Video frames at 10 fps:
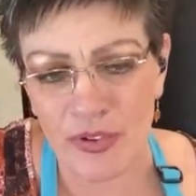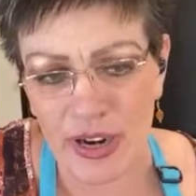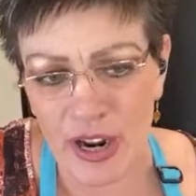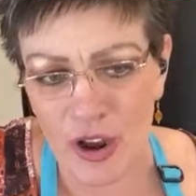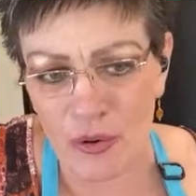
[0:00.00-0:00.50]

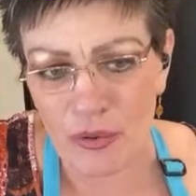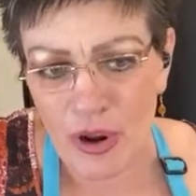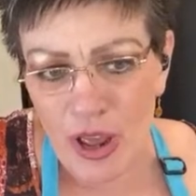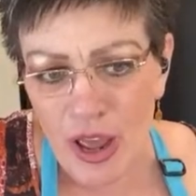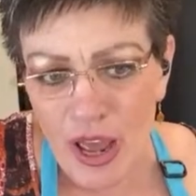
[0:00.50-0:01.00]
video.
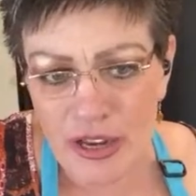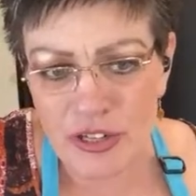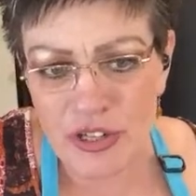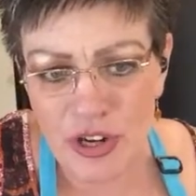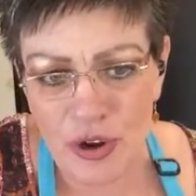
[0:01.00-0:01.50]

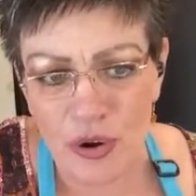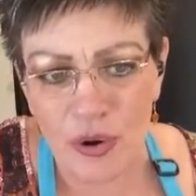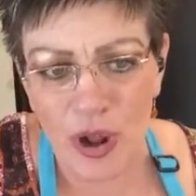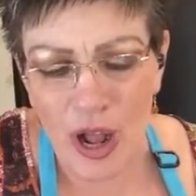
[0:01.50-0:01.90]
And so